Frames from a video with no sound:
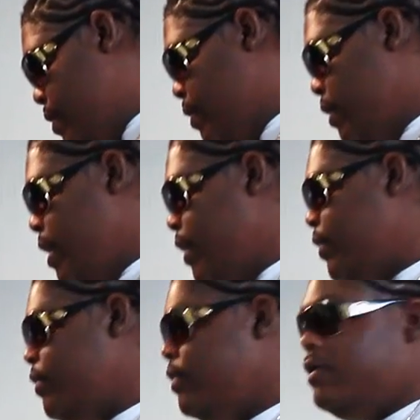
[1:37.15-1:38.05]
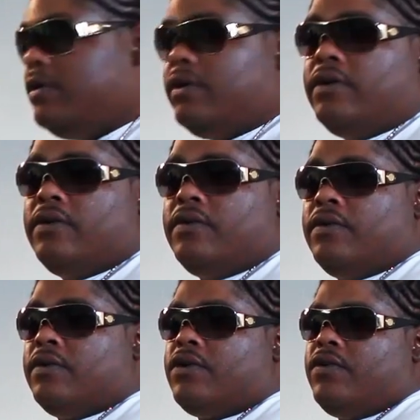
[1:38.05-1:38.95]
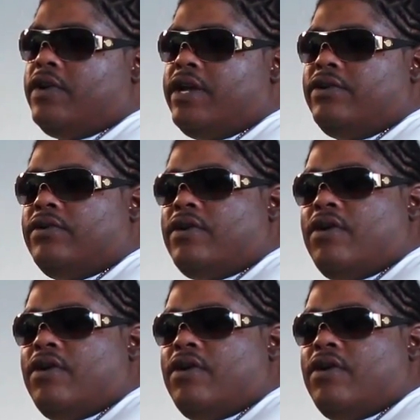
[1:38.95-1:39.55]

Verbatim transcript: to let you create your